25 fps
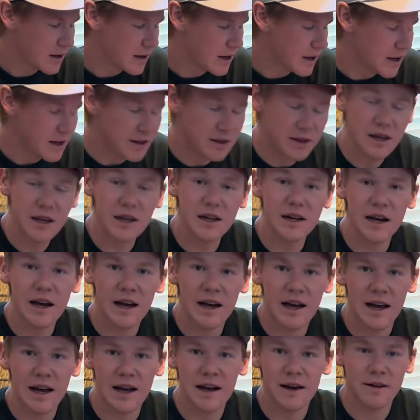And then I
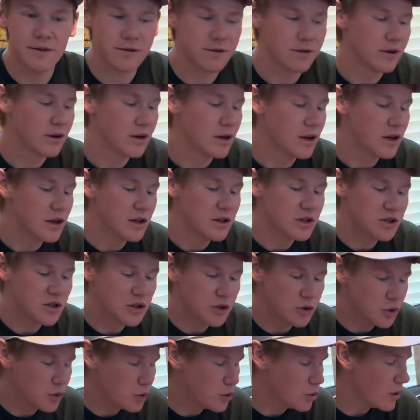have
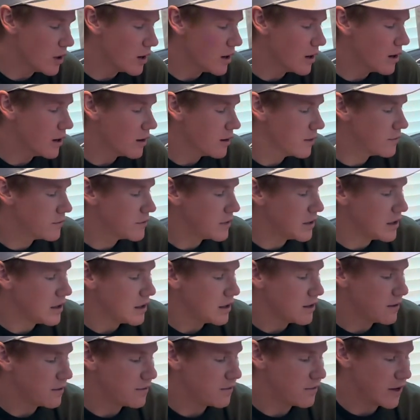2 of
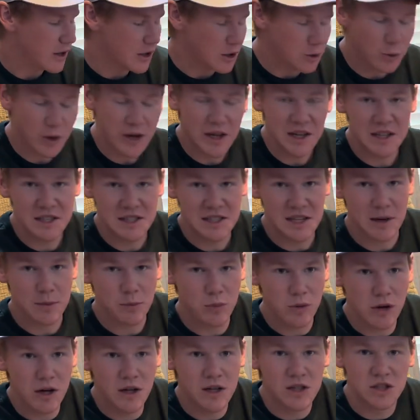the fairways that
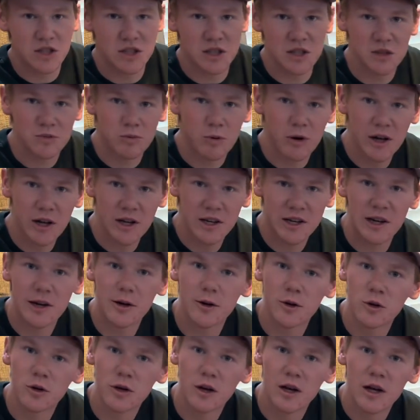Prodigy is probably
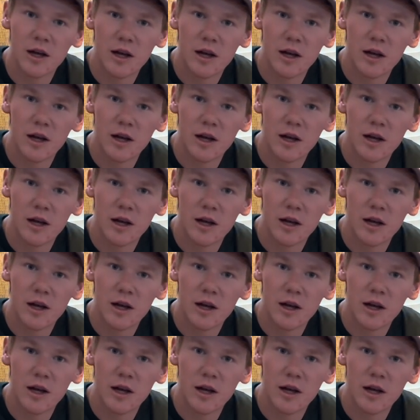known